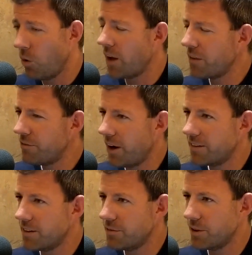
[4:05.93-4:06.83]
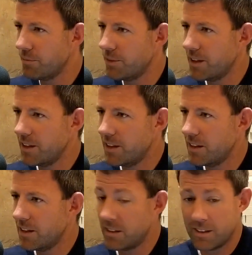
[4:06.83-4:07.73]
Why are they fighting for them?
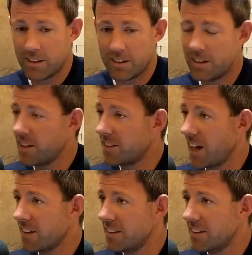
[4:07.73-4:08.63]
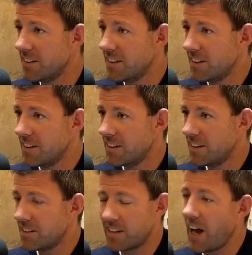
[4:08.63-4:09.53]
Because they're talented.
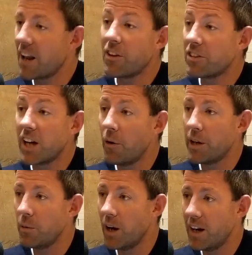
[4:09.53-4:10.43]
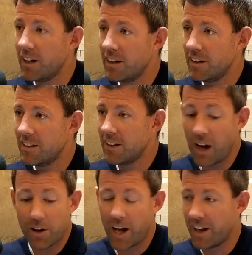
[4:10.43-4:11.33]
So the talent doesn't go anywhere.
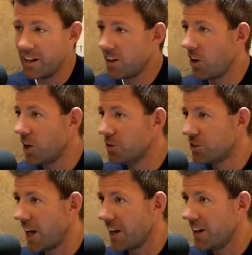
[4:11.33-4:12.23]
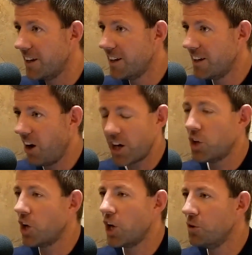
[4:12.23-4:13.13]
How can it? You can't lose talent. I
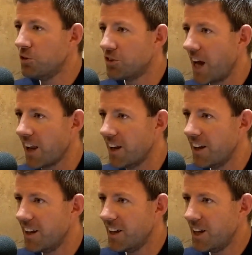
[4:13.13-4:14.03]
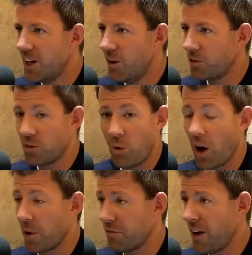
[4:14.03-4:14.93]
couldn't lose talent, which is
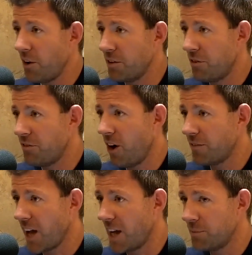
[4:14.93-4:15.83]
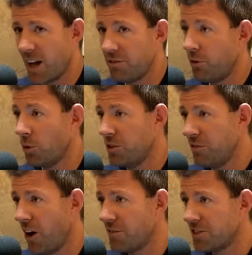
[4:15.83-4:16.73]
why when I found it for 5 games out of
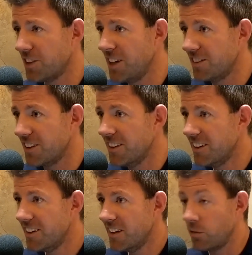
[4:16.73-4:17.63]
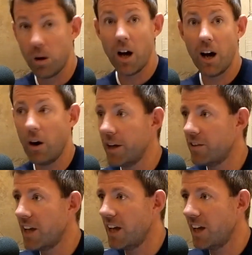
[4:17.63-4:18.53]
45 a season, wow, he's
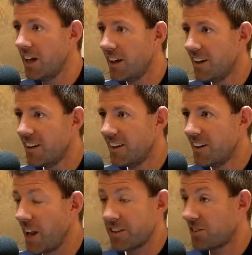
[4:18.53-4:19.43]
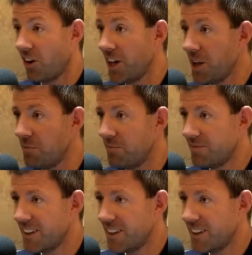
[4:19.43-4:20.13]
here. Yeah. Let's sign him.